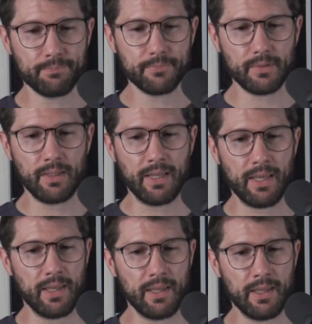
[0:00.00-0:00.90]

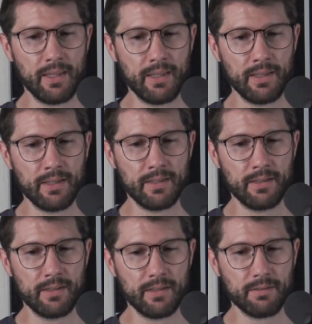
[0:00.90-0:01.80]

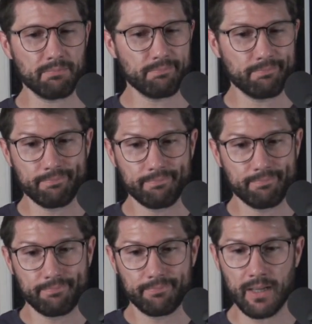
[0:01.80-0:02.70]
and
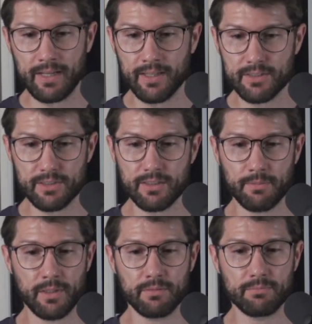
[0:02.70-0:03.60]
I
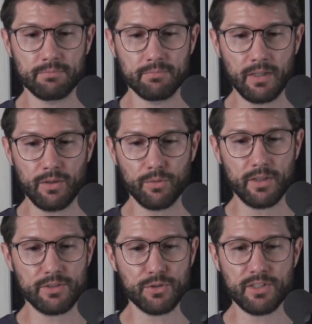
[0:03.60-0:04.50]
don't guess
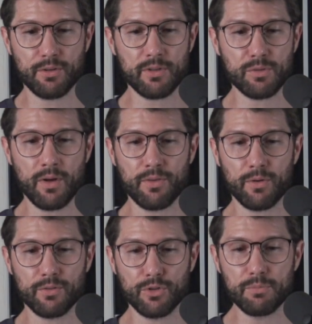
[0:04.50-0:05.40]
there's any reason why there
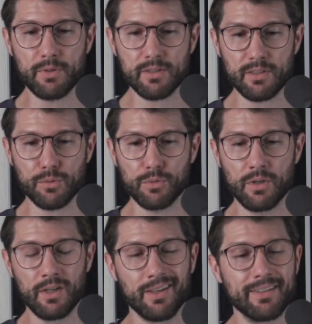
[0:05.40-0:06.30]
couldn't be a sequel.
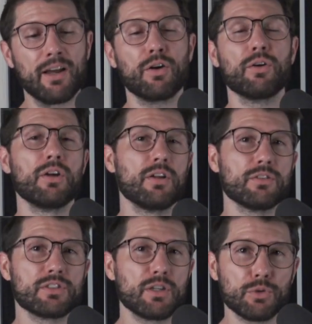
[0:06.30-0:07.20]
Now,
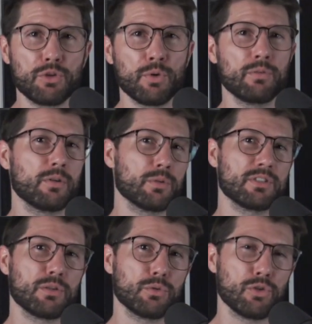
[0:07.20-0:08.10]
sequel to the movie or a
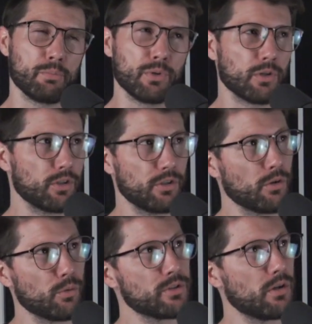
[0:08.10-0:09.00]
sequel to the book? You know, are
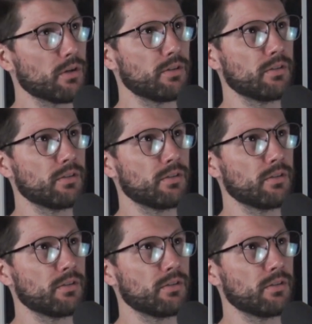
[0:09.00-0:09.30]
we talking,